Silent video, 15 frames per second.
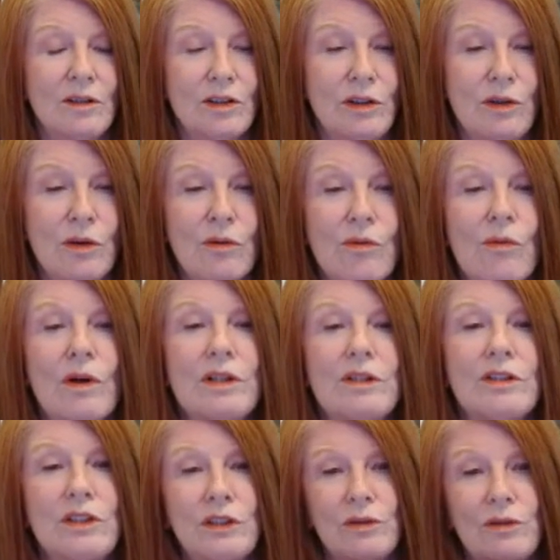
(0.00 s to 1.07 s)
You don't
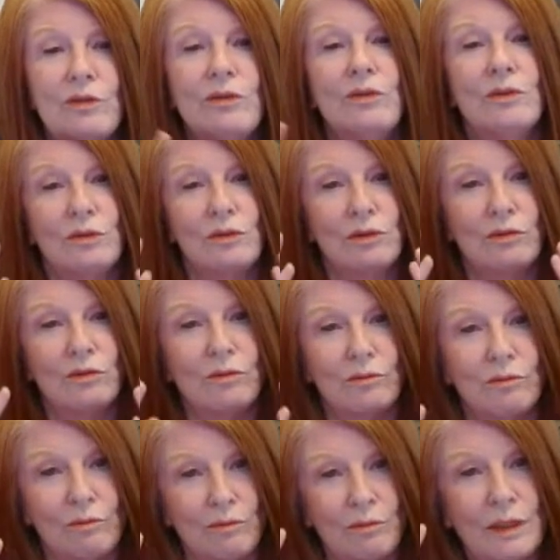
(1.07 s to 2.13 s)
want to
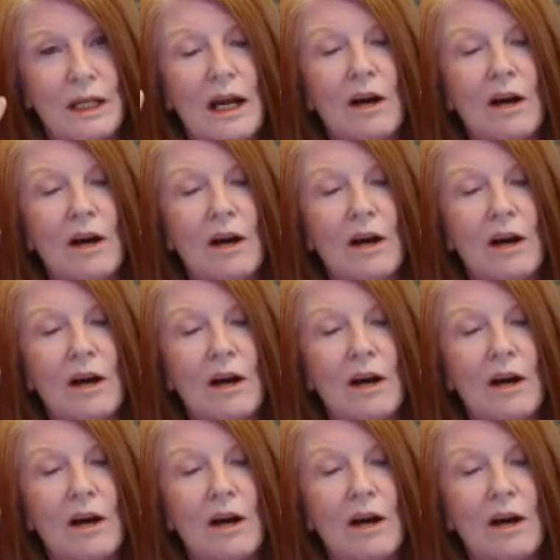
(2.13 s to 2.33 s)
be